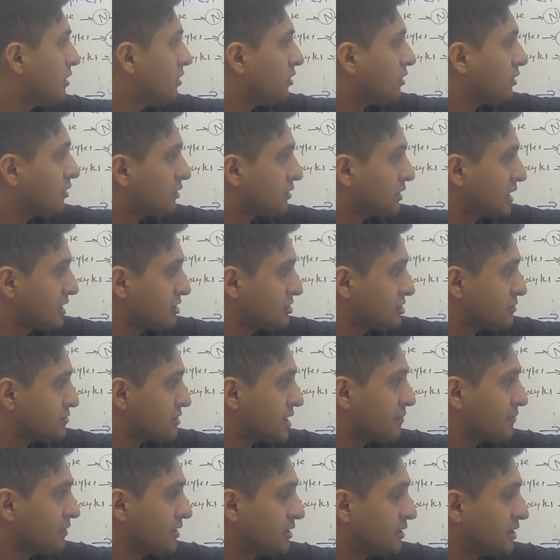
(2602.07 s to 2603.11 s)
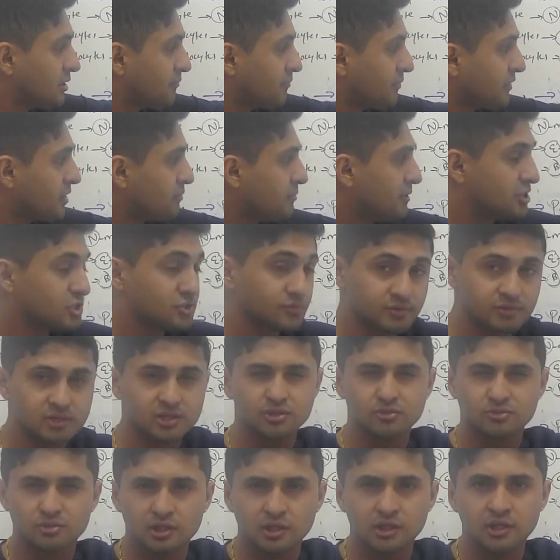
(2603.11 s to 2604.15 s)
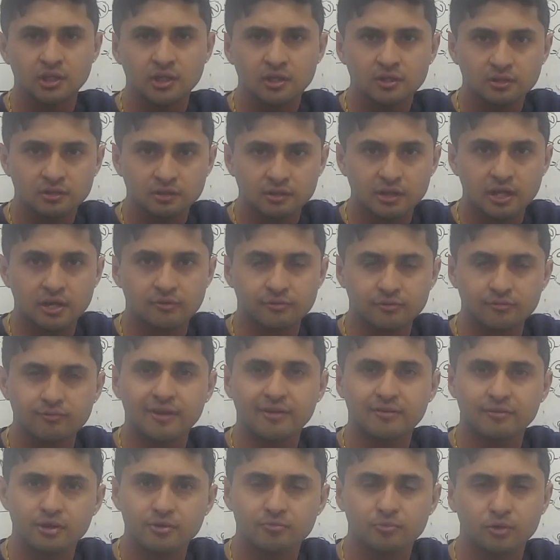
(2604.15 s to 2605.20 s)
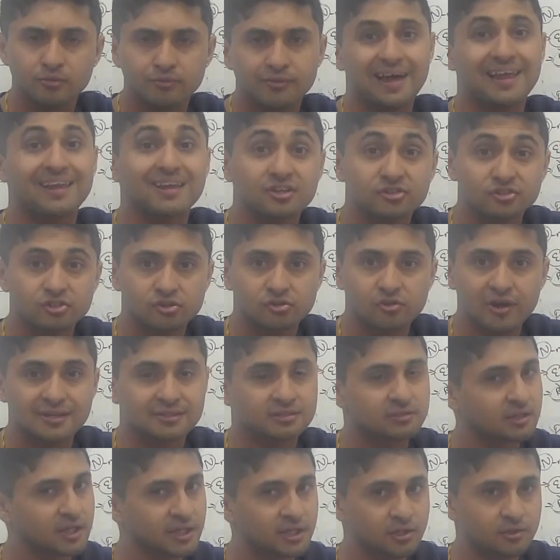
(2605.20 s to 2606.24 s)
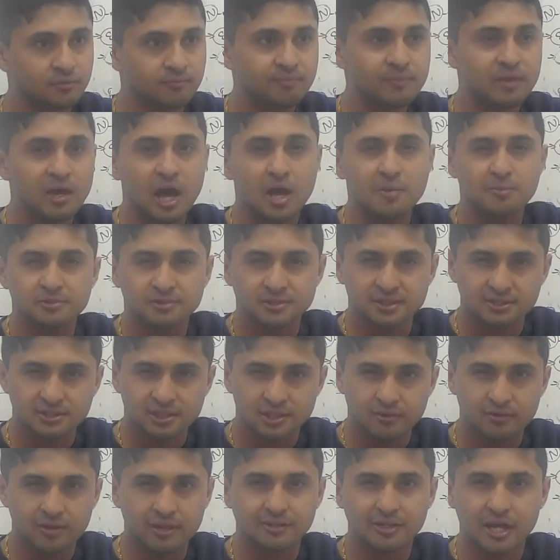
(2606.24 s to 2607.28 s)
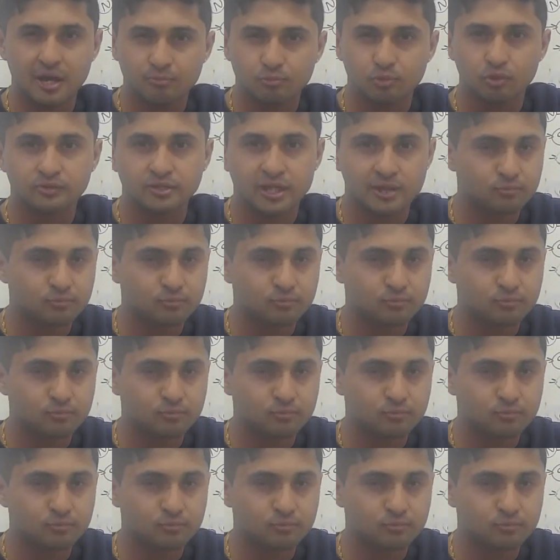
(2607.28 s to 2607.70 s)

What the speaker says: or like sometimes in basophils are usually there for very, very important for allergic reactions, like, you know, hypersensitivity, like type 1,